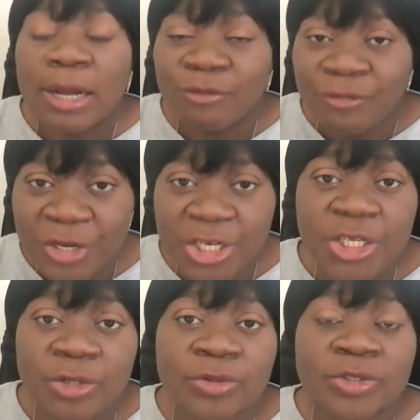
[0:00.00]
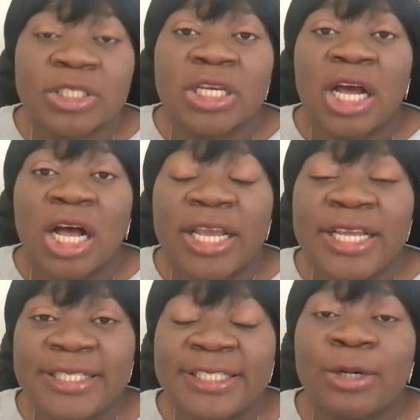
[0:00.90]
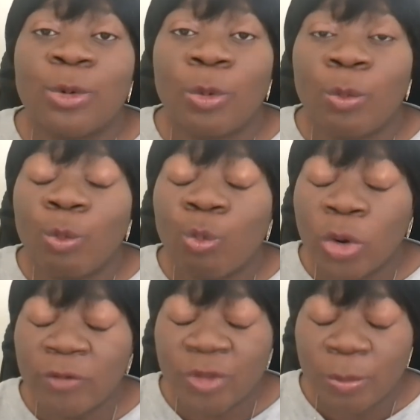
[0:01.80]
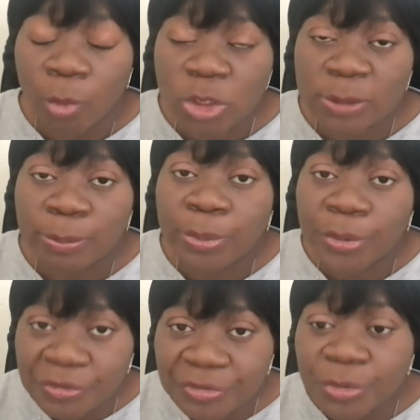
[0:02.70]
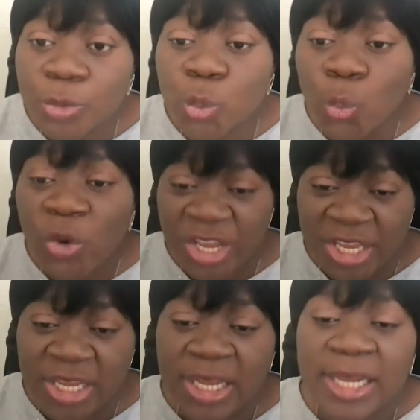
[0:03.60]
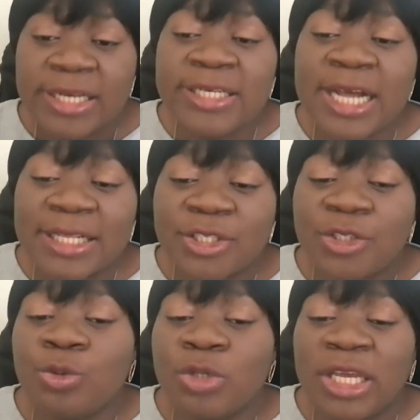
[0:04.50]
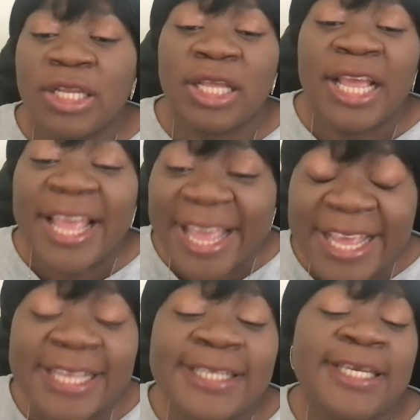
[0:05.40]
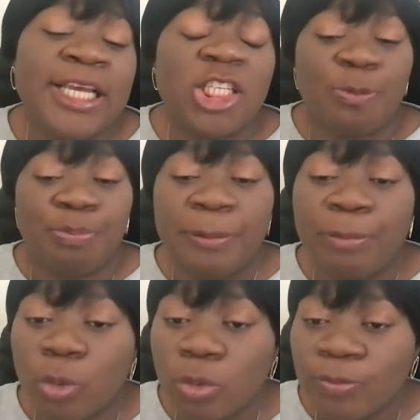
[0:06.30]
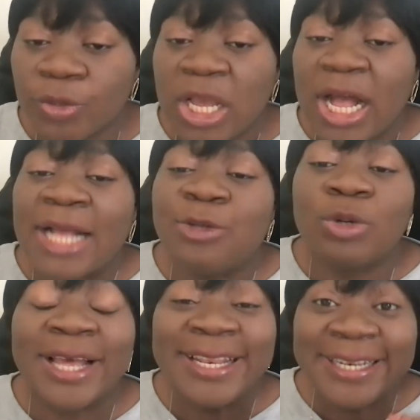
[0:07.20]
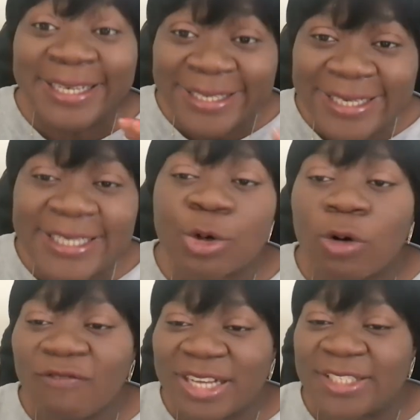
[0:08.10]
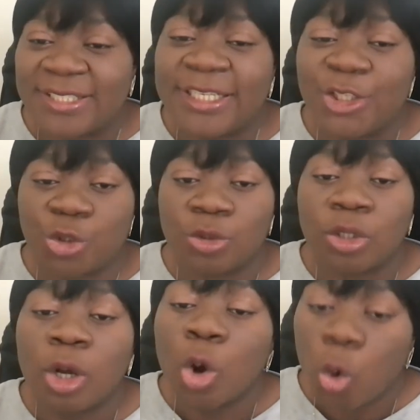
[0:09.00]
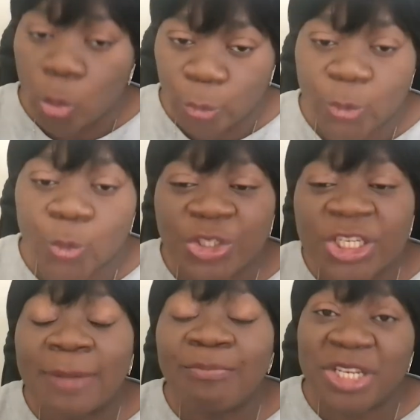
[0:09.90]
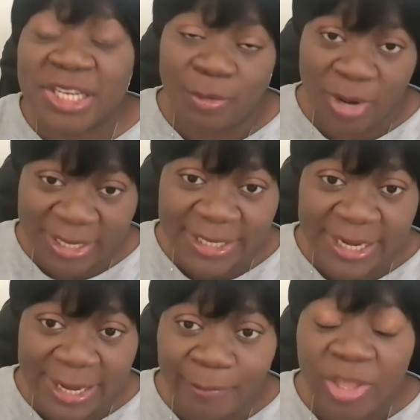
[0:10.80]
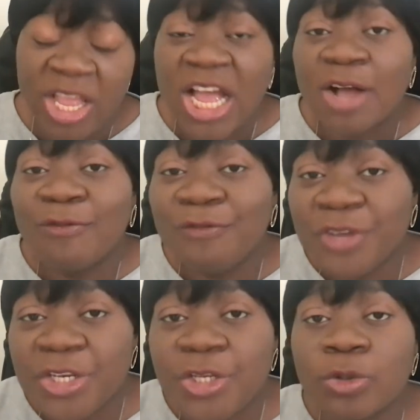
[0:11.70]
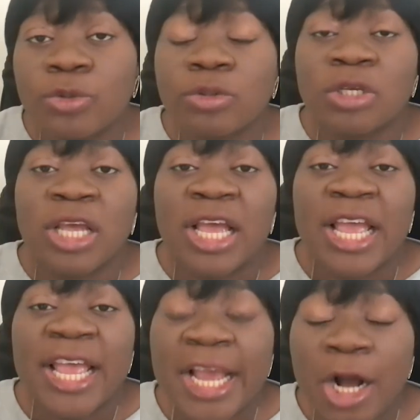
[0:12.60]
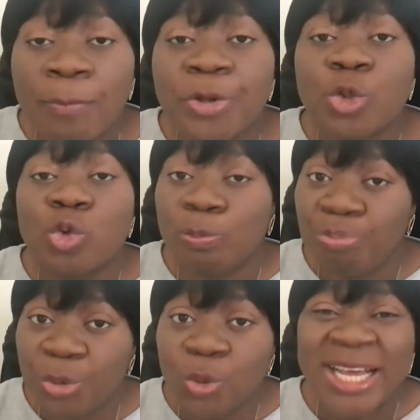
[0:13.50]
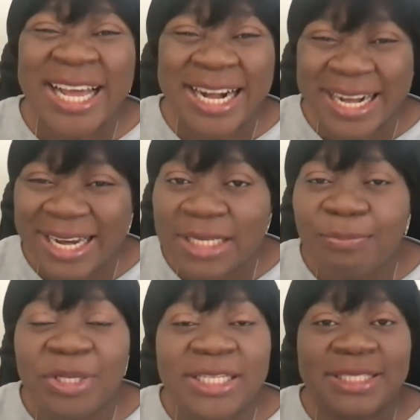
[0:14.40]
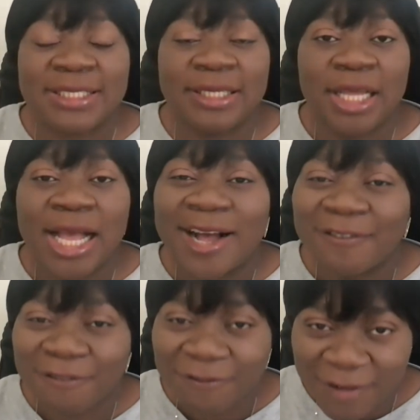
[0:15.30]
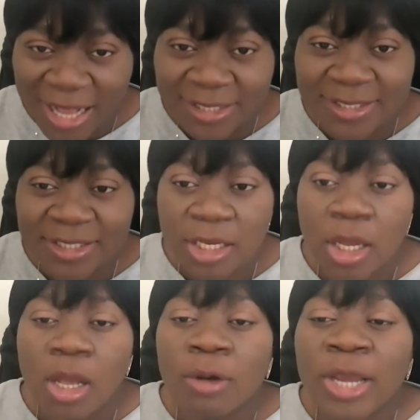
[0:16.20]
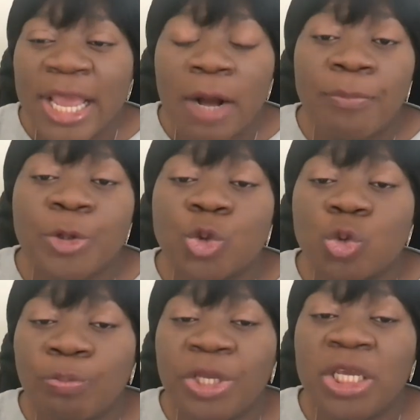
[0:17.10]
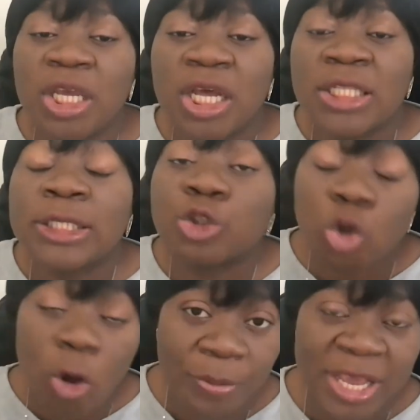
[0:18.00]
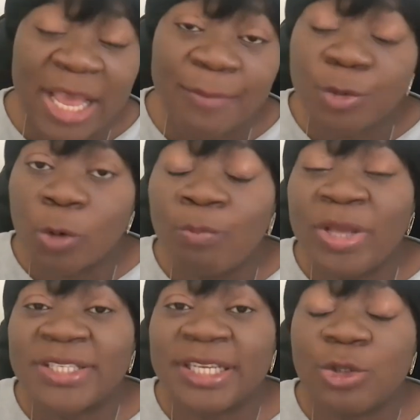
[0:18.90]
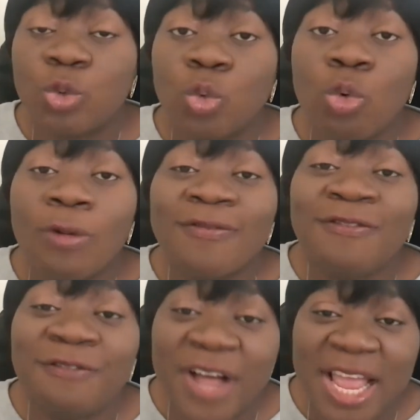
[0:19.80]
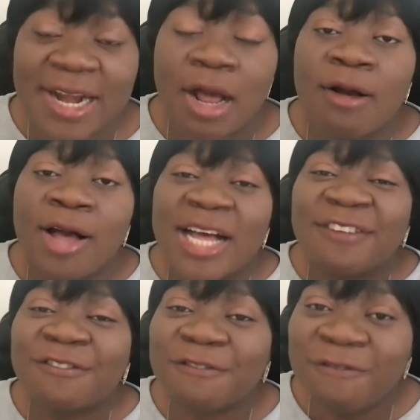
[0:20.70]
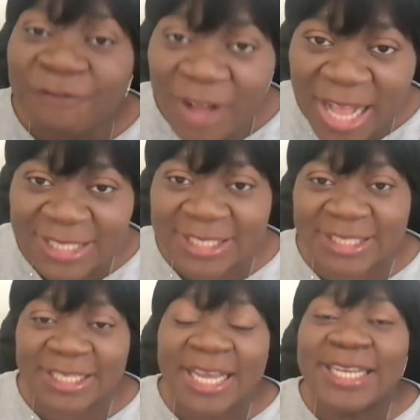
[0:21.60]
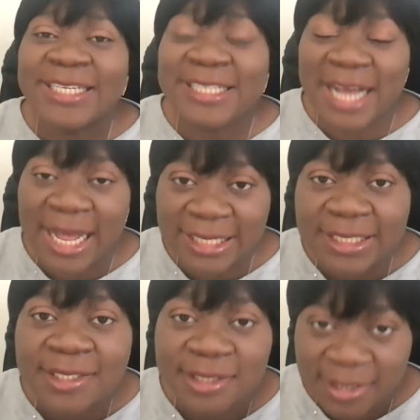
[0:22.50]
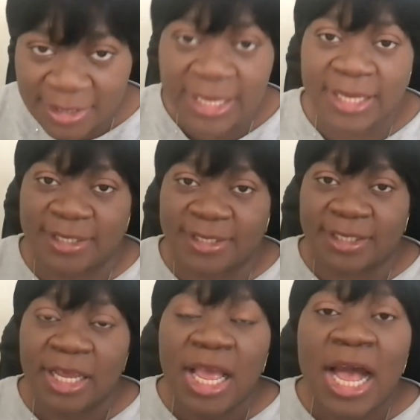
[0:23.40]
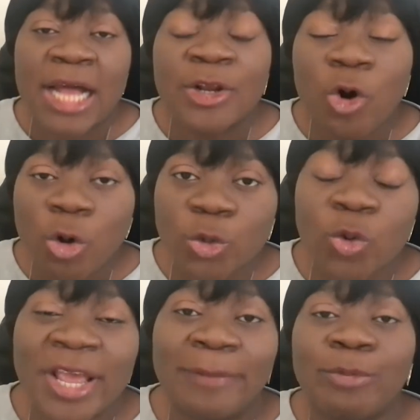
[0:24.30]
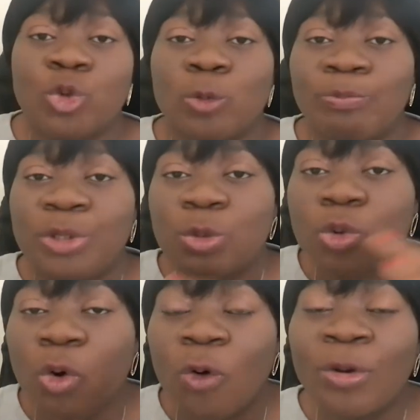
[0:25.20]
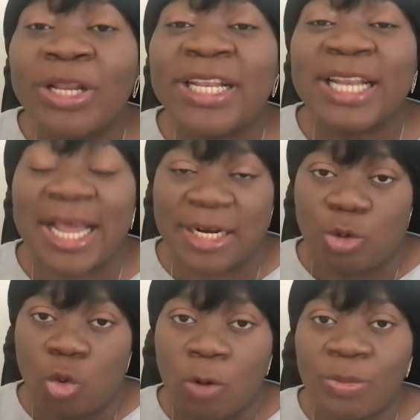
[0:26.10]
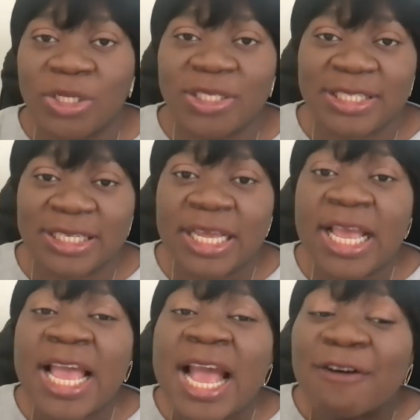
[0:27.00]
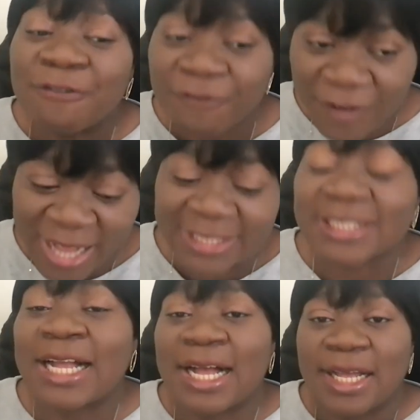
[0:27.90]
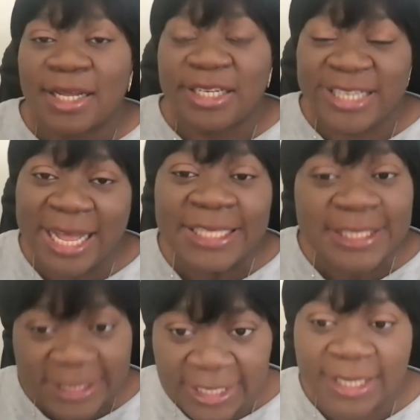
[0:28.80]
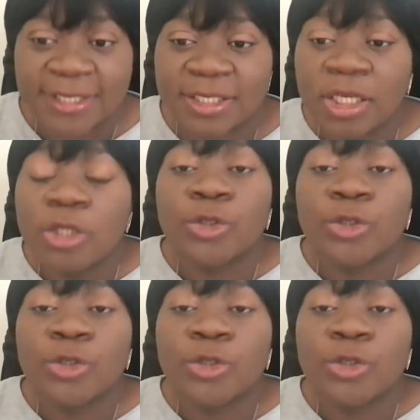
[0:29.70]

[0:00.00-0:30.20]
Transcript: Videos is one of the most proven way that you can engage people and you can lead conversation on social media right now. Videos help you to build credibility fast, help you to be the topic, help your message to go viral fast than text, and also help you to build online community faster than text.